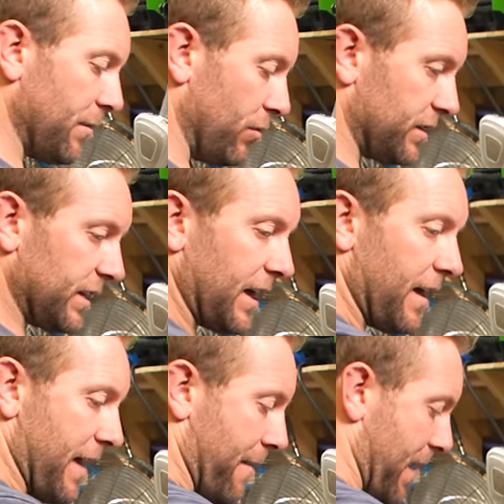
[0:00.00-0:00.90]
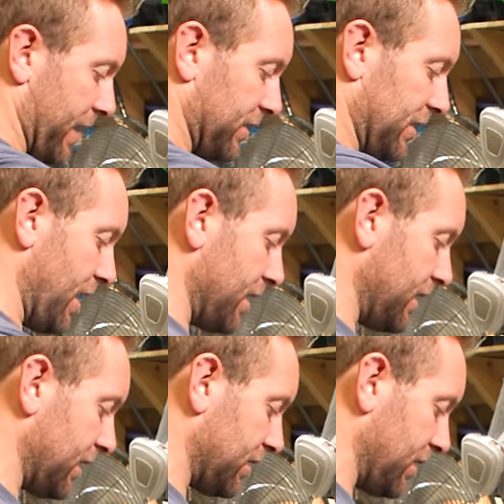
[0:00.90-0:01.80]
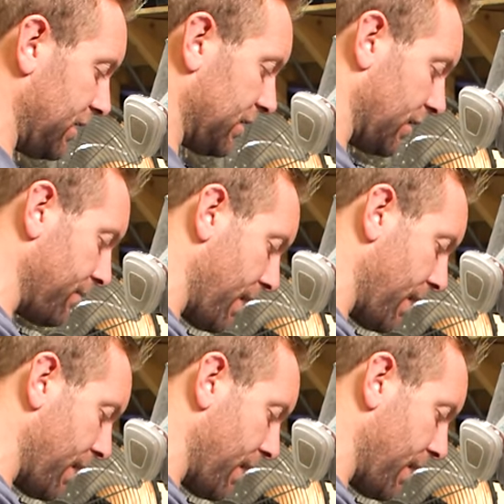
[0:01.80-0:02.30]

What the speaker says: we wanted to cut that back a certain distance, I'd